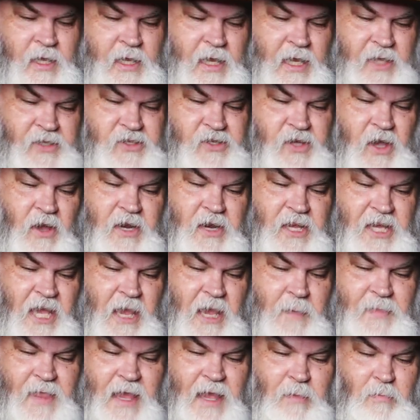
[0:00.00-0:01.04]
It's going to
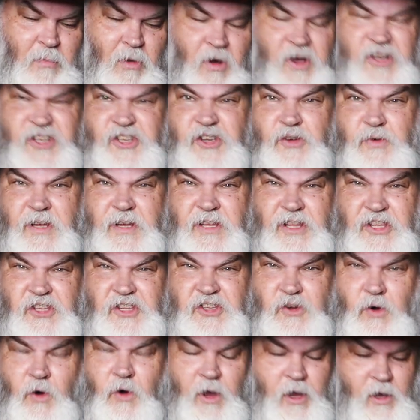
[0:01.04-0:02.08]
keep that moisture in the
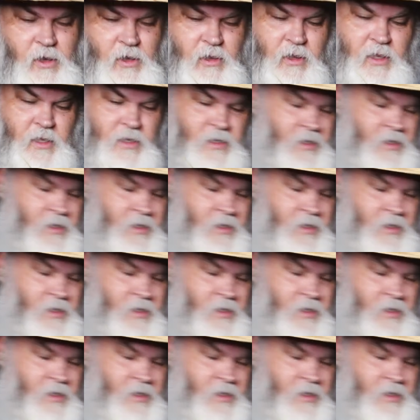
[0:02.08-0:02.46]
soil.